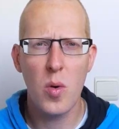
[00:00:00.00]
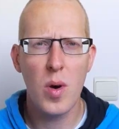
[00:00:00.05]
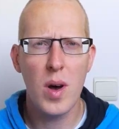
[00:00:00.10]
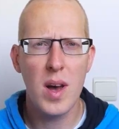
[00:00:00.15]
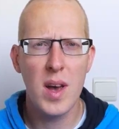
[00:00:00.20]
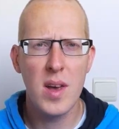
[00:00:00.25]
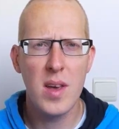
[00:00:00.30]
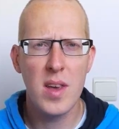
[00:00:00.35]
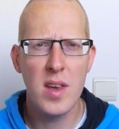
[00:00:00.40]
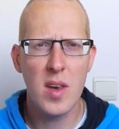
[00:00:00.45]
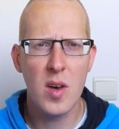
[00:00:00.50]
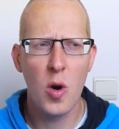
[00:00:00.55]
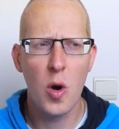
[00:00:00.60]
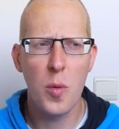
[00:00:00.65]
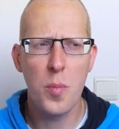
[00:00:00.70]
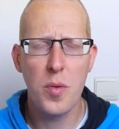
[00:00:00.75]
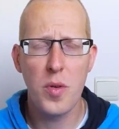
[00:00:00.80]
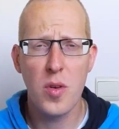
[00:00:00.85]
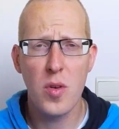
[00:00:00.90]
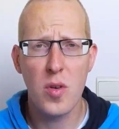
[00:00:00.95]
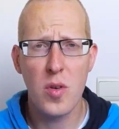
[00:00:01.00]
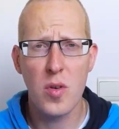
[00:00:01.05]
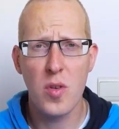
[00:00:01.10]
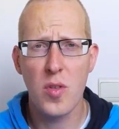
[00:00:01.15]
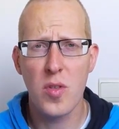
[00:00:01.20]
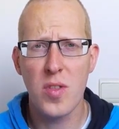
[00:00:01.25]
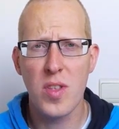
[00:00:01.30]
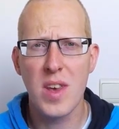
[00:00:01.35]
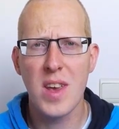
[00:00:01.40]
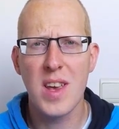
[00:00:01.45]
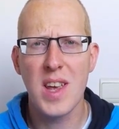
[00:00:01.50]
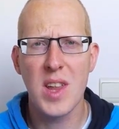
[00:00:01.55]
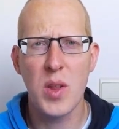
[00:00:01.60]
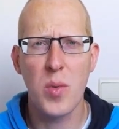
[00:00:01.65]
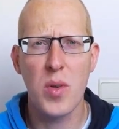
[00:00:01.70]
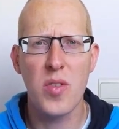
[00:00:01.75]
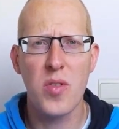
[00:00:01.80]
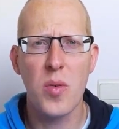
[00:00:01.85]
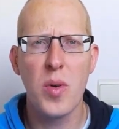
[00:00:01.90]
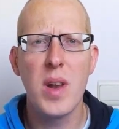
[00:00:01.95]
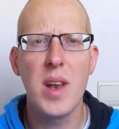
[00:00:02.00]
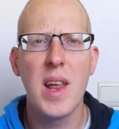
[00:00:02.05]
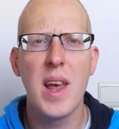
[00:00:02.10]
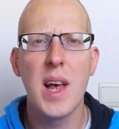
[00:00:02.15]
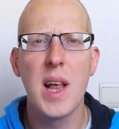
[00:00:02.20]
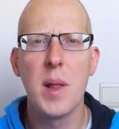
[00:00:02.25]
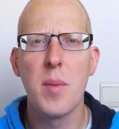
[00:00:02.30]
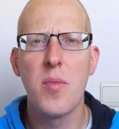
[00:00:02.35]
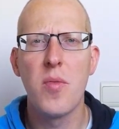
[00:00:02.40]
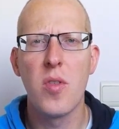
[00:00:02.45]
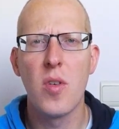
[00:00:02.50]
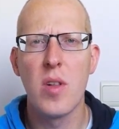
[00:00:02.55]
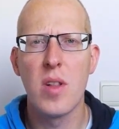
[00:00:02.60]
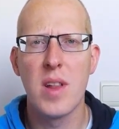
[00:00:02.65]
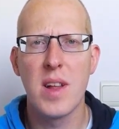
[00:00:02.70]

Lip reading: I hope you think it was really helpful